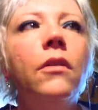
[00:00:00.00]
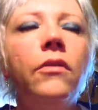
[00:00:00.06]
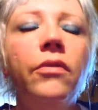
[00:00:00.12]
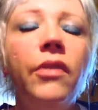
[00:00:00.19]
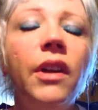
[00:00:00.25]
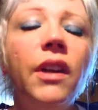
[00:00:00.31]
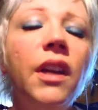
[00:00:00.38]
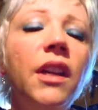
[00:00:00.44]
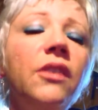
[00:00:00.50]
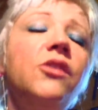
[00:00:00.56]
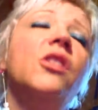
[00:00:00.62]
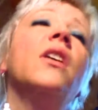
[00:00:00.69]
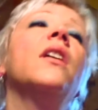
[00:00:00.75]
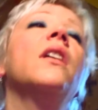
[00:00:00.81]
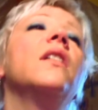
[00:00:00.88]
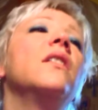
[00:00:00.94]
Fucking
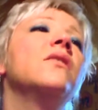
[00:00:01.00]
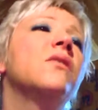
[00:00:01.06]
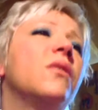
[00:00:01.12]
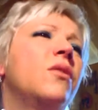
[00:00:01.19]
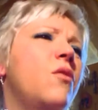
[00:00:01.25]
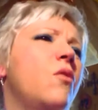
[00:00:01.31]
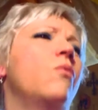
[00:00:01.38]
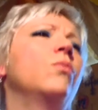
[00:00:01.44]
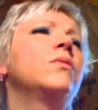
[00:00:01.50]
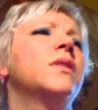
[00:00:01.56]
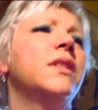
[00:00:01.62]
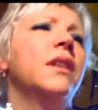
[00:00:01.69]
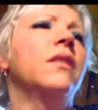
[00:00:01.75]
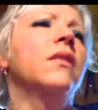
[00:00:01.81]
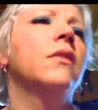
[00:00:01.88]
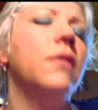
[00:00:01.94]
Chinese gold
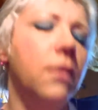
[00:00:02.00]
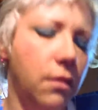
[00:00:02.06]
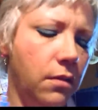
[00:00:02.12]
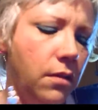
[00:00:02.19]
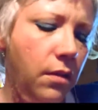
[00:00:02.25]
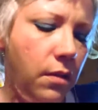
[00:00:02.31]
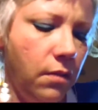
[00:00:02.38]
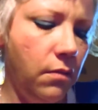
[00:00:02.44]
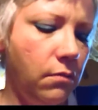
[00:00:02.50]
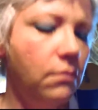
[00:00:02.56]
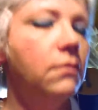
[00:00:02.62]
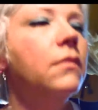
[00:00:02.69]
sellers.